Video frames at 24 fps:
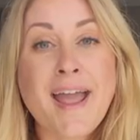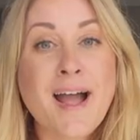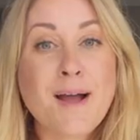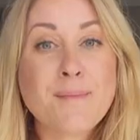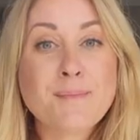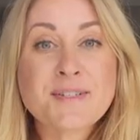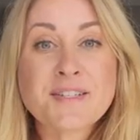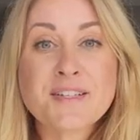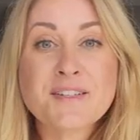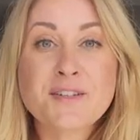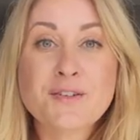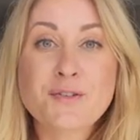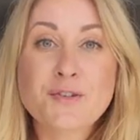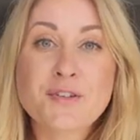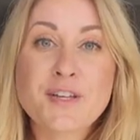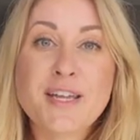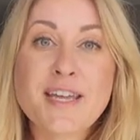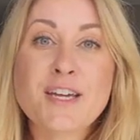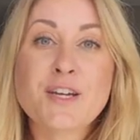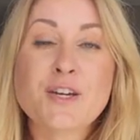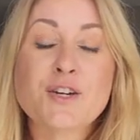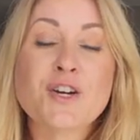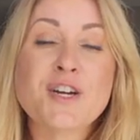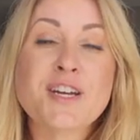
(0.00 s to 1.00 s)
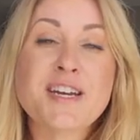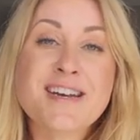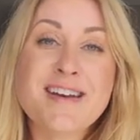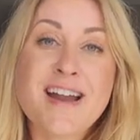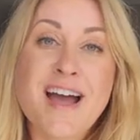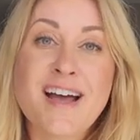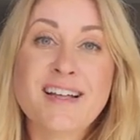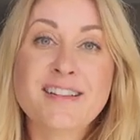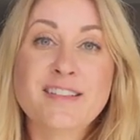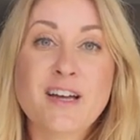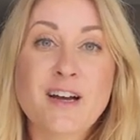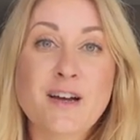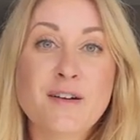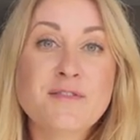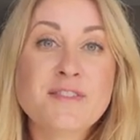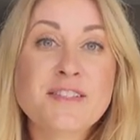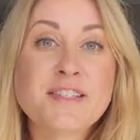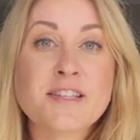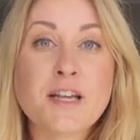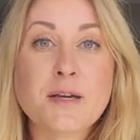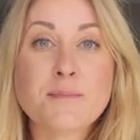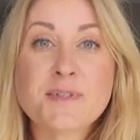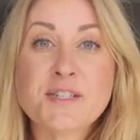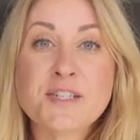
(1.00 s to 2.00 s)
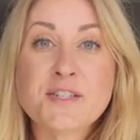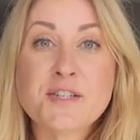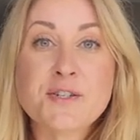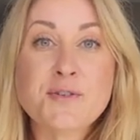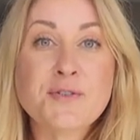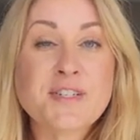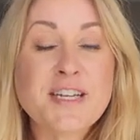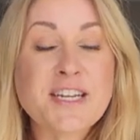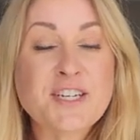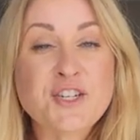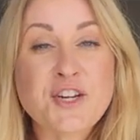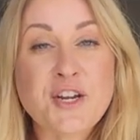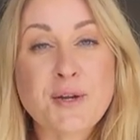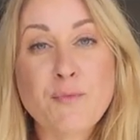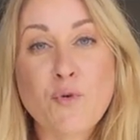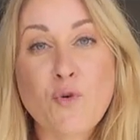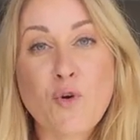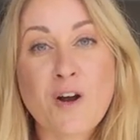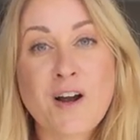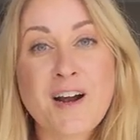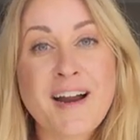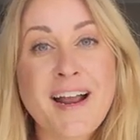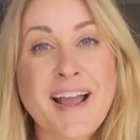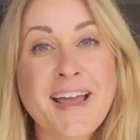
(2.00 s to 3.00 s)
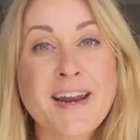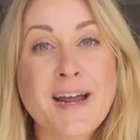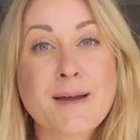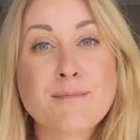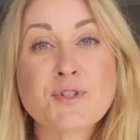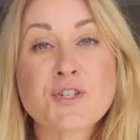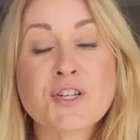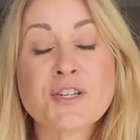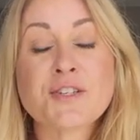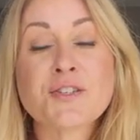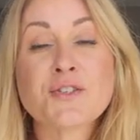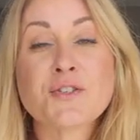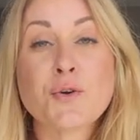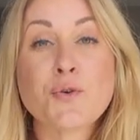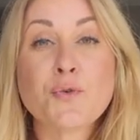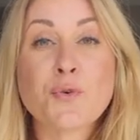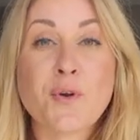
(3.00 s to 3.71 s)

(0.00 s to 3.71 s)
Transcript: absolutely could not love substitute teaching more, and I'm just so